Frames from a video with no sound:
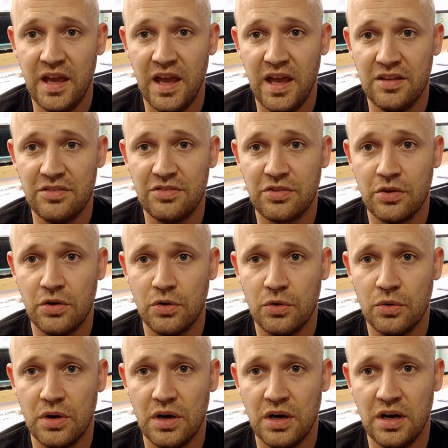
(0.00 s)
And
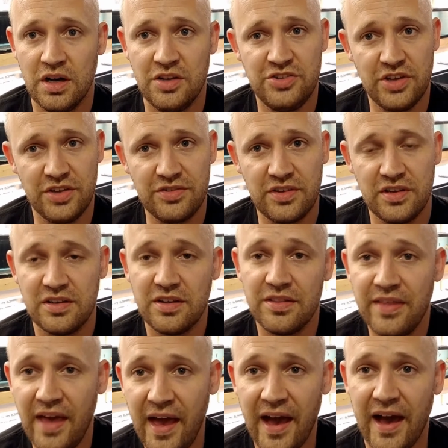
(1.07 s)
so adjusting to
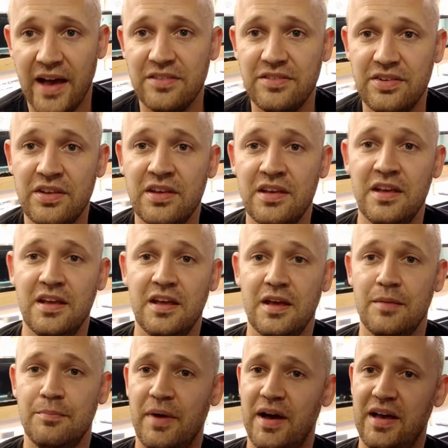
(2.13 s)
that
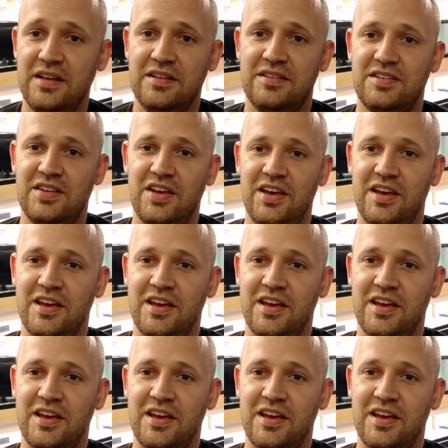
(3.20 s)
might